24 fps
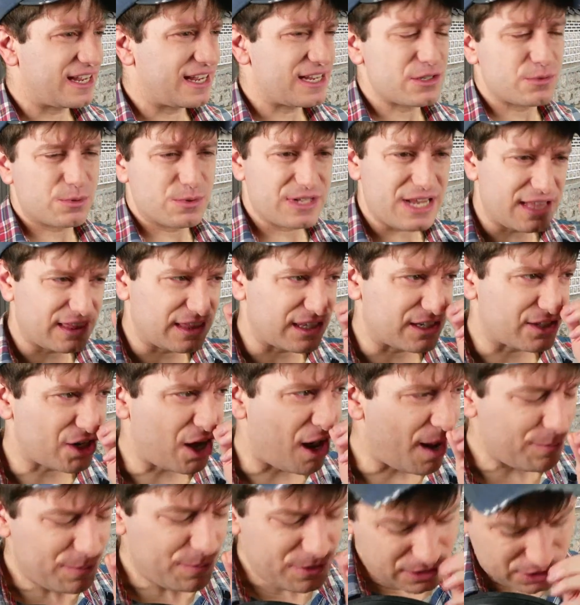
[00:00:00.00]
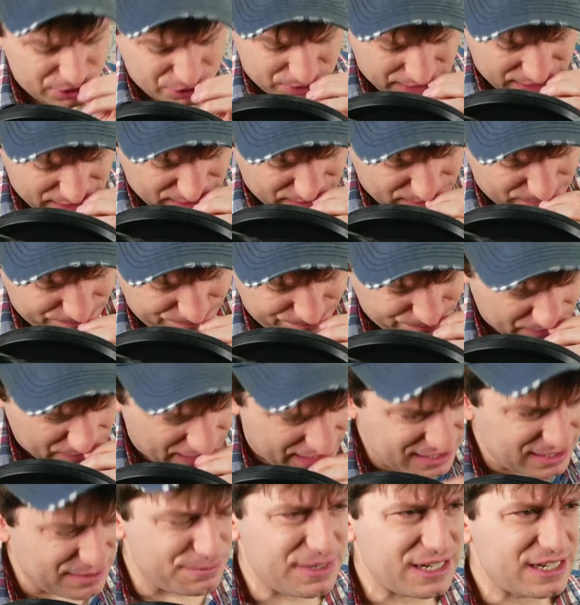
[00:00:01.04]
I guess, was at the top of the drink.
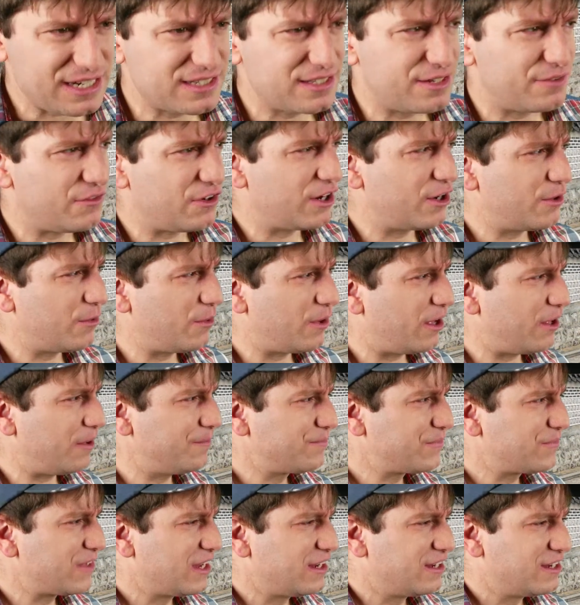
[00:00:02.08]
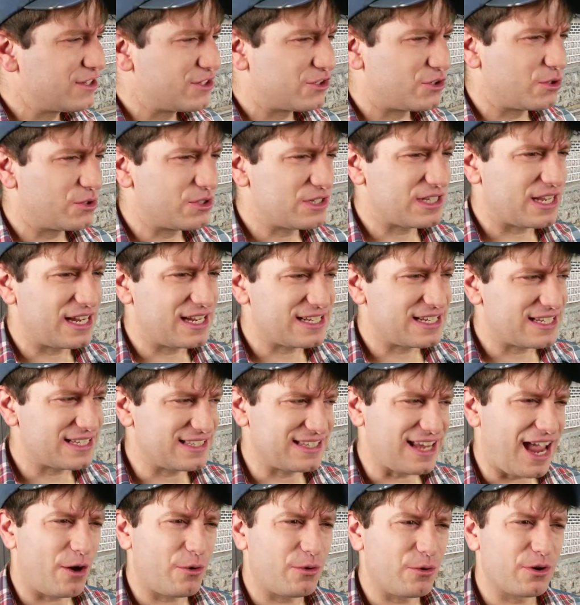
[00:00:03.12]
I didn't mix it very well. So it's like
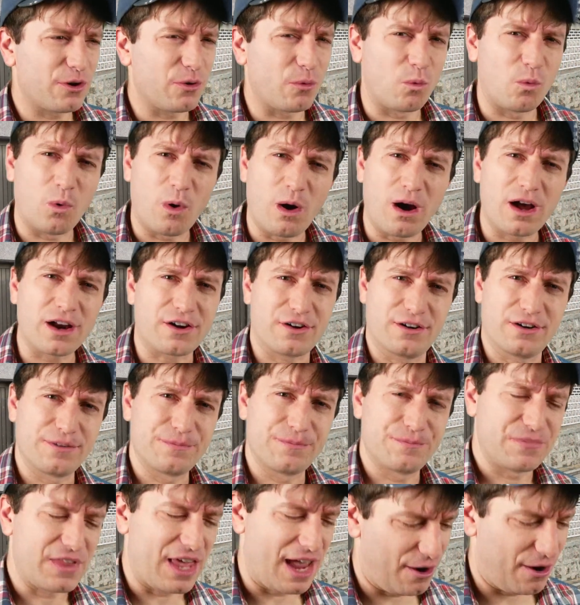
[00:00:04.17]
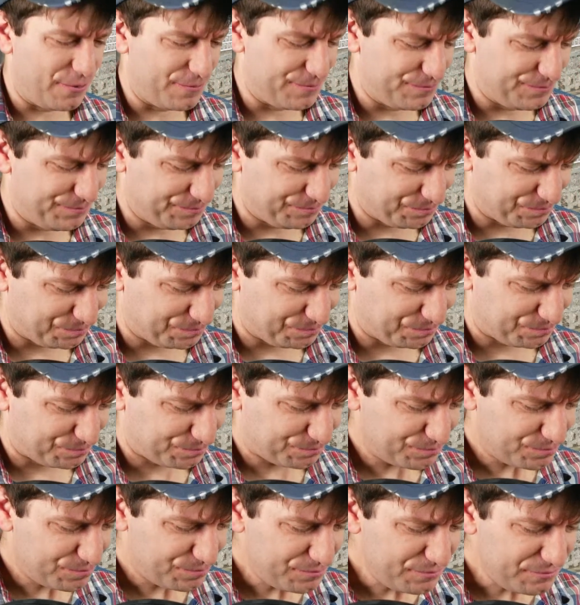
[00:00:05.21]
sour water now.
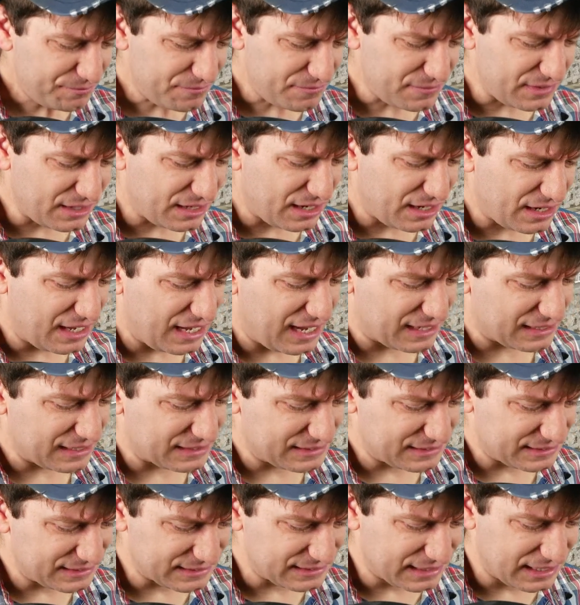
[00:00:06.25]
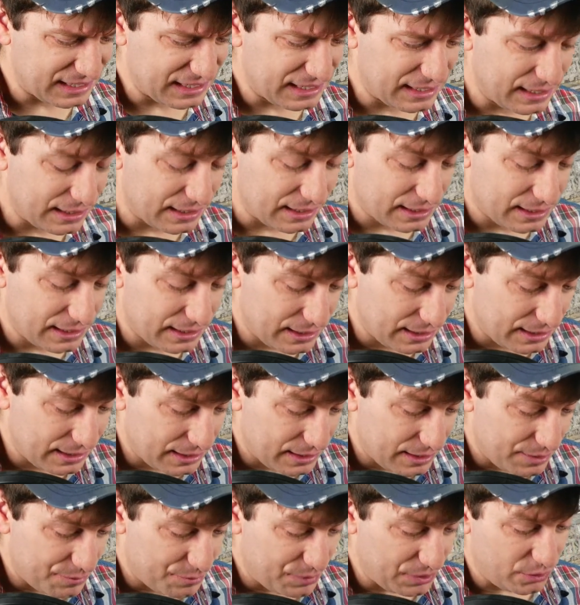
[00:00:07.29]
Yeah.
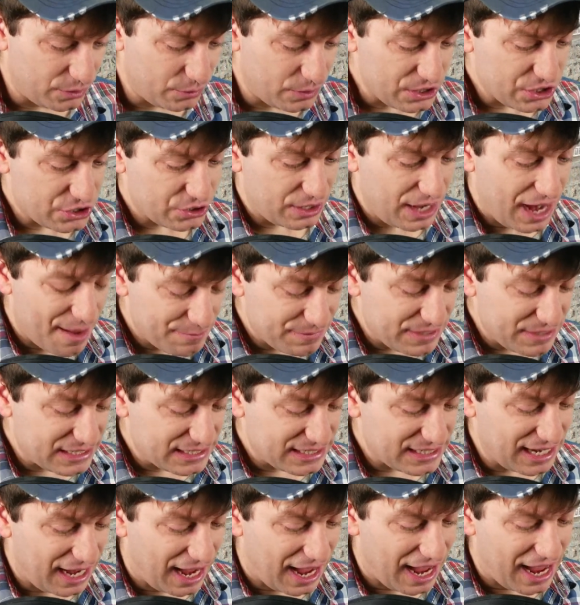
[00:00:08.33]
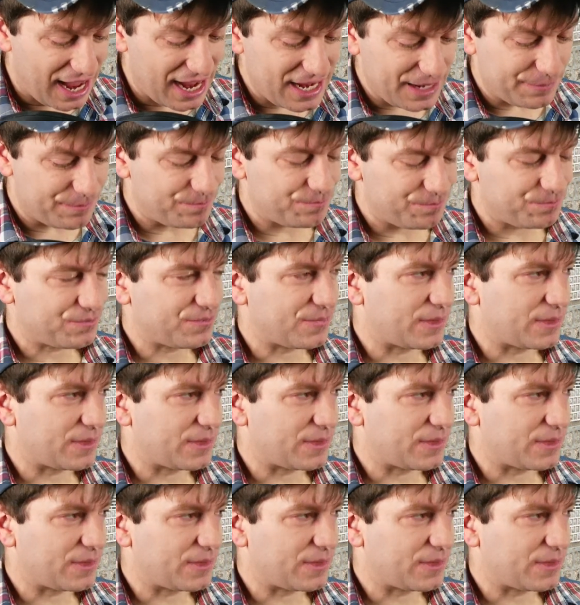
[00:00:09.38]
Billy, what's your MBTI?